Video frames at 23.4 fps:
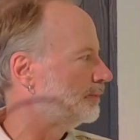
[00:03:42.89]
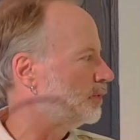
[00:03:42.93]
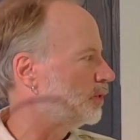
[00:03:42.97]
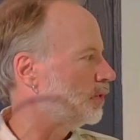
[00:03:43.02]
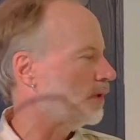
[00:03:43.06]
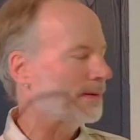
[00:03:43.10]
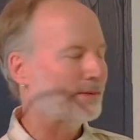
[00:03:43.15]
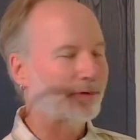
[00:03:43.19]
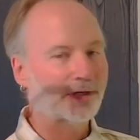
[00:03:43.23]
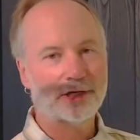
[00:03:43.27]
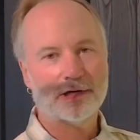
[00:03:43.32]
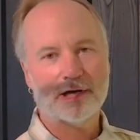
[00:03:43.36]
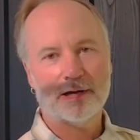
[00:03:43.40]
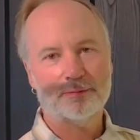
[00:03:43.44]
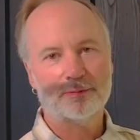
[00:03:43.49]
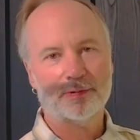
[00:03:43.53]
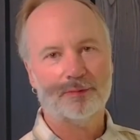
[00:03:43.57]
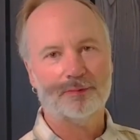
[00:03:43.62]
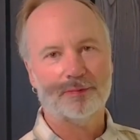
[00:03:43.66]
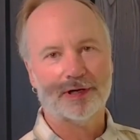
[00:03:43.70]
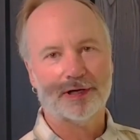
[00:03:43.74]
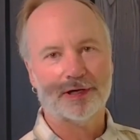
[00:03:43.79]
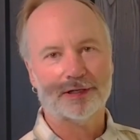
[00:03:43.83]
Pewabic copper
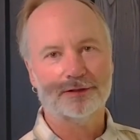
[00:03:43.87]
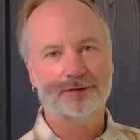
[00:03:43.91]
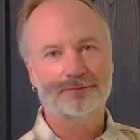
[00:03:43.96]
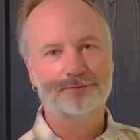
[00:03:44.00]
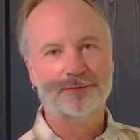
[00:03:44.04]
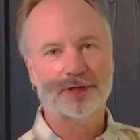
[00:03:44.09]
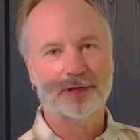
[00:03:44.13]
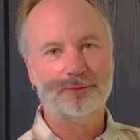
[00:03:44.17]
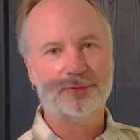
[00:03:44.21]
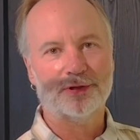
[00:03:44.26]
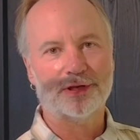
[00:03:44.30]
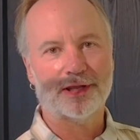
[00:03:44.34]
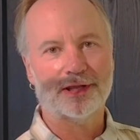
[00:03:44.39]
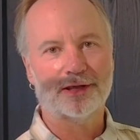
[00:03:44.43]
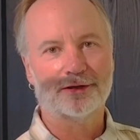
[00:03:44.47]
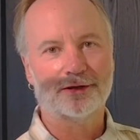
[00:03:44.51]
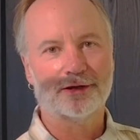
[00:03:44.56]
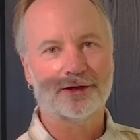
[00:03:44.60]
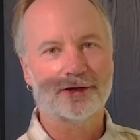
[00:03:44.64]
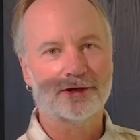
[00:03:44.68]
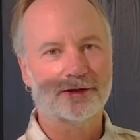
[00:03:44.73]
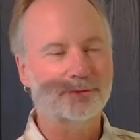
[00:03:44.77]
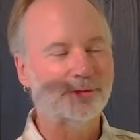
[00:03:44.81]
mine up in
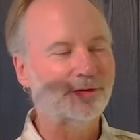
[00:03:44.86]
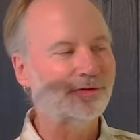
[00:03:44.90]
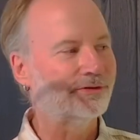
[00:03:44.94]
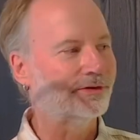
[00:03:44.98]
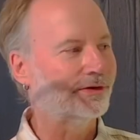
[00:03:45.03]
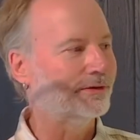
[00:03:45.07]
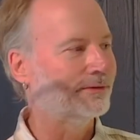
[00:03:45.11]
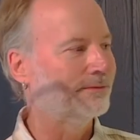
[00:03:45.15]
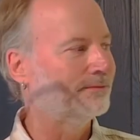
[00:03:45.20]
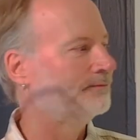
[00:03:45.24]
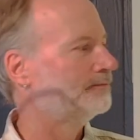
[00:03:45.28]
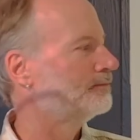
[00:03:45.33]
Hancock, Michigan.